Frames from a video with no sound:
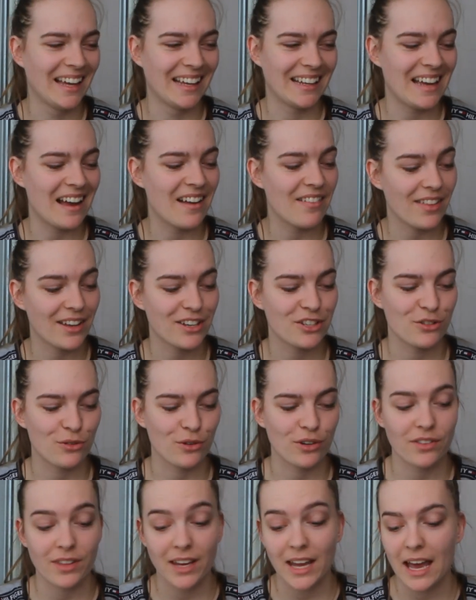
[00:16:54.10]
Yeah, that
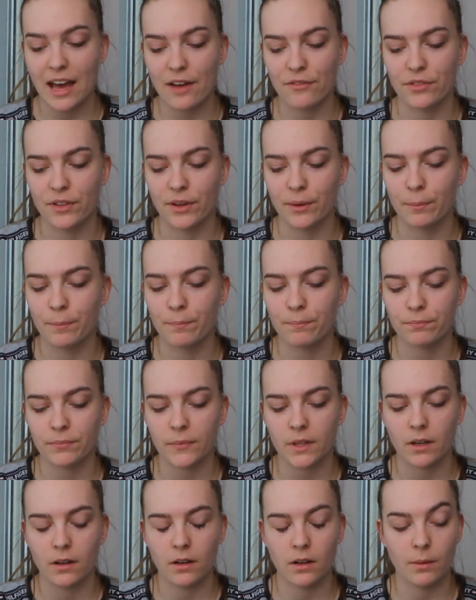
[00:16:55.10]
store. They have them.
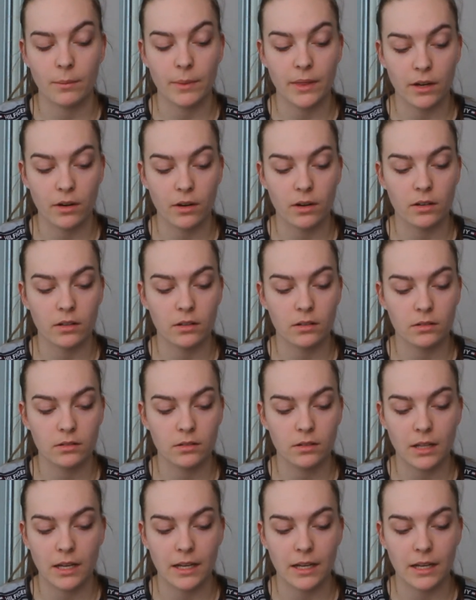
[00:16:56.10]
They're